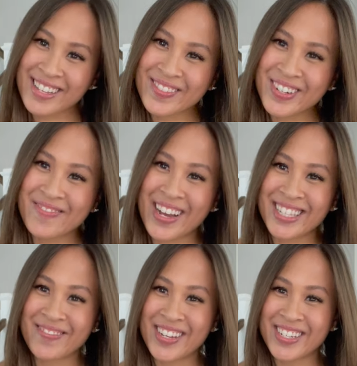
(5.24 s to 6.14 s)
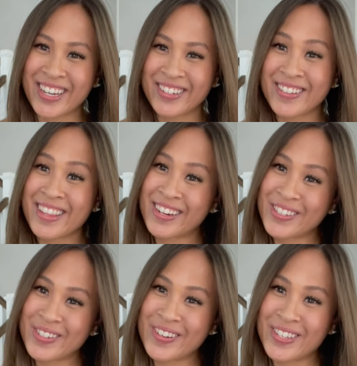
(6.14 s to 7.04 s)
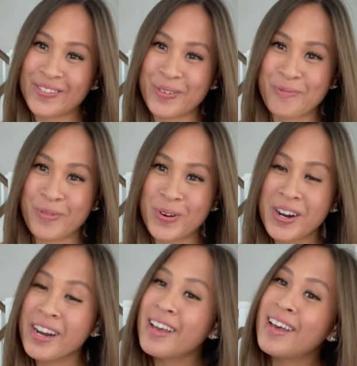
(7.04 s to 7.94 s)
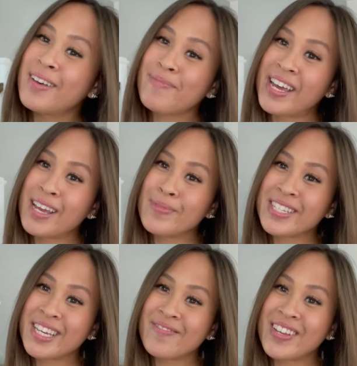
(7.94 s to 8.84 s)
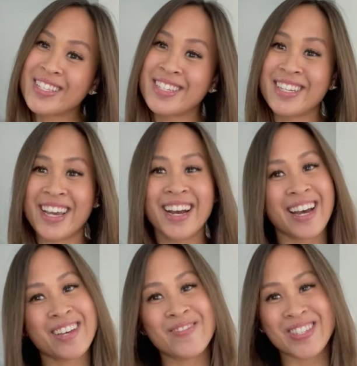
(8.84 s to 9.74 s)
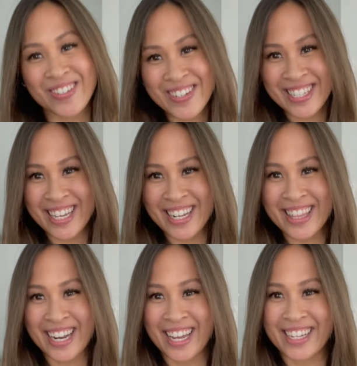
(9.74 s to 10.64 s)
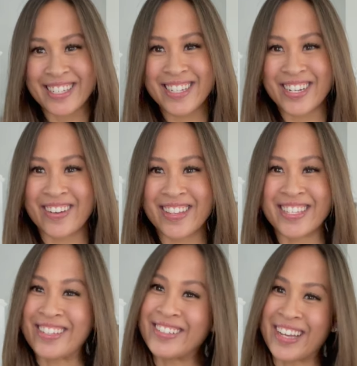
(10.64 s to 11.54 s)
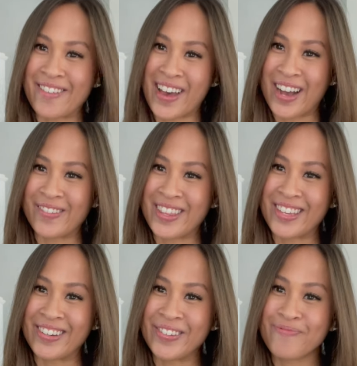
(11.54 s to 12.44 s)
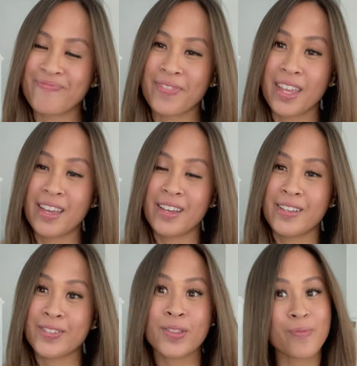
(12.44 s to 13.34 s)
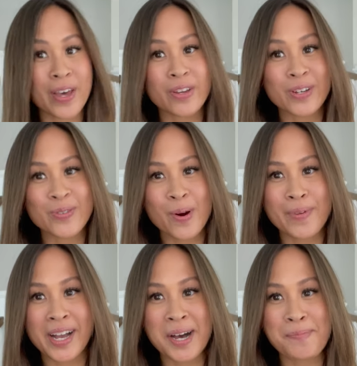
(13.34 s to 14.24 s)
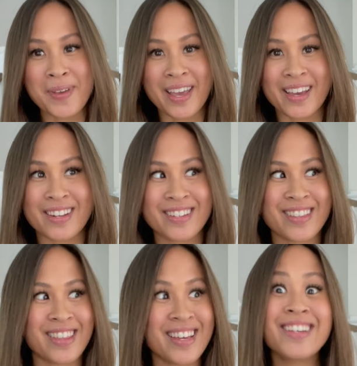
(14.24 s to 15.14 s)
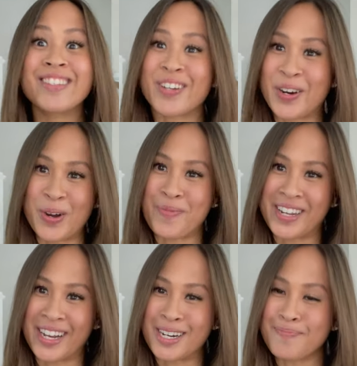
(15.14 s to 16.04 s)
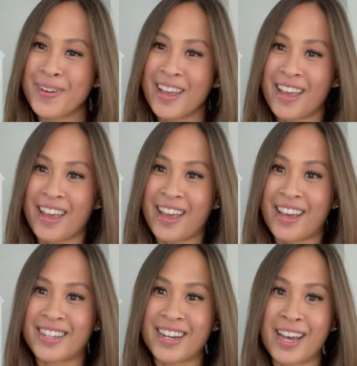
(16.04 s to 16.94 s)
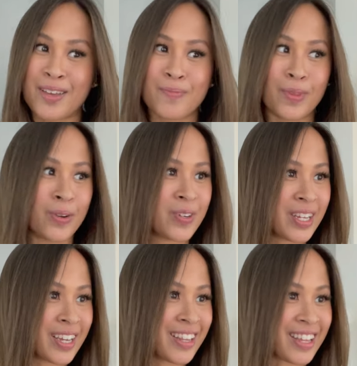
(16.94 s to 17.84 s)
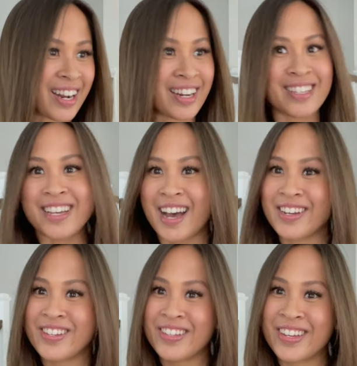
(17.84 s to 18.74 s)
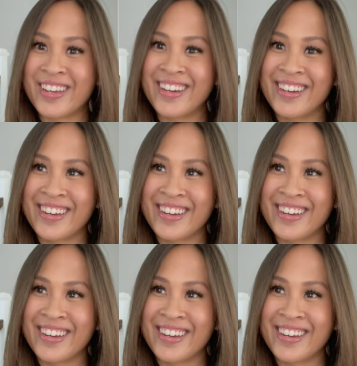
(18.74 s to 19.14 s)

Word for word: welcome back to my channel, There's Always Room For. My name is Kim and today I am so excited that I get to share this little life hack with you. So the weather is warming up and things are opening up and I am learning that I need to actually